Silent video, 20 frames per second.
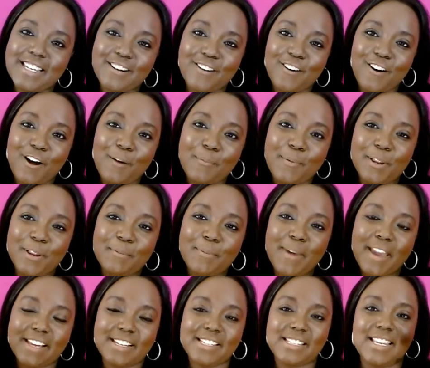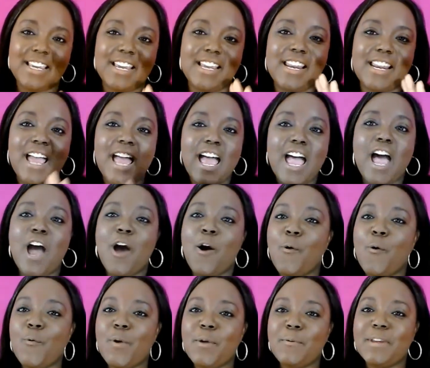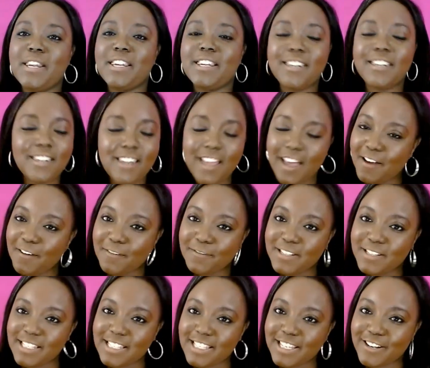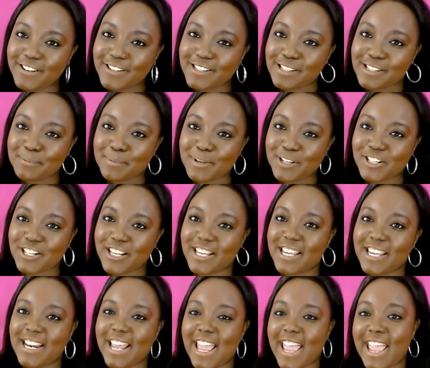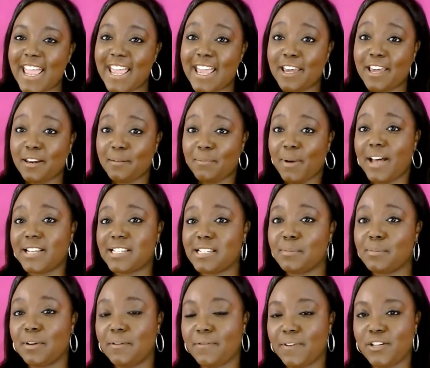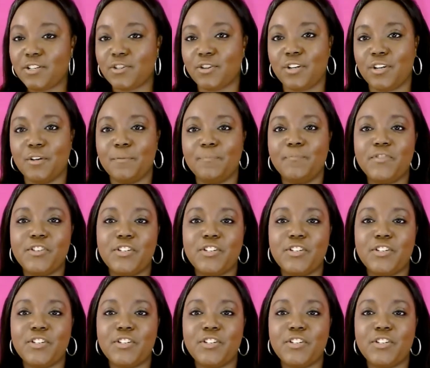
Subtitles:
or Arabella magazine. We would love to see your submission and possibly feature you.